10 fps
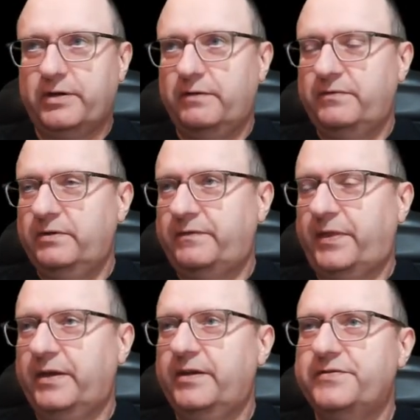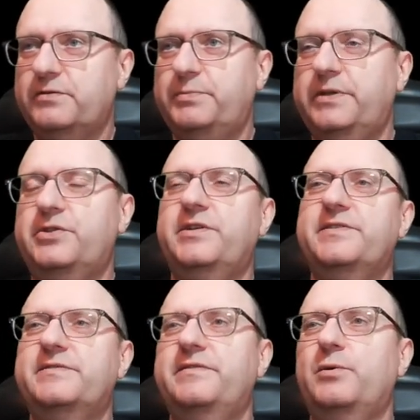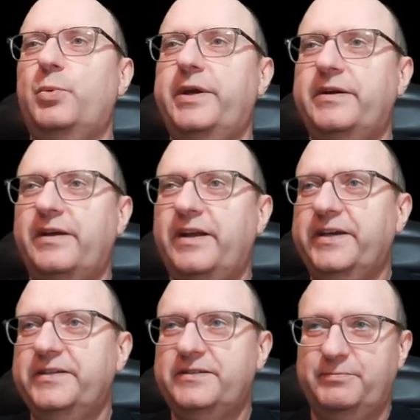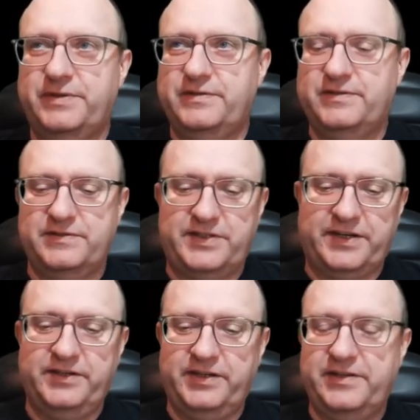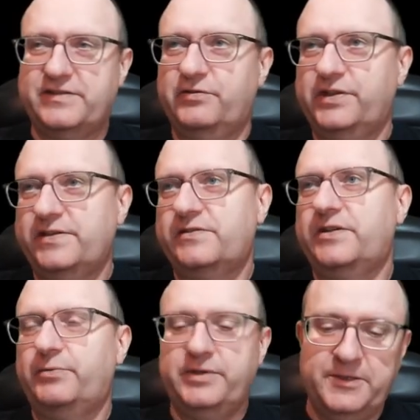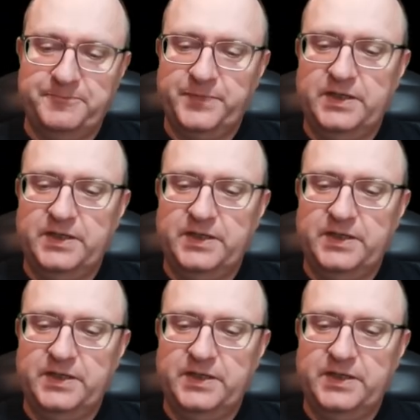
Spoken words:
Everything has to be just in the way I like it, but this is technically it's not necessary.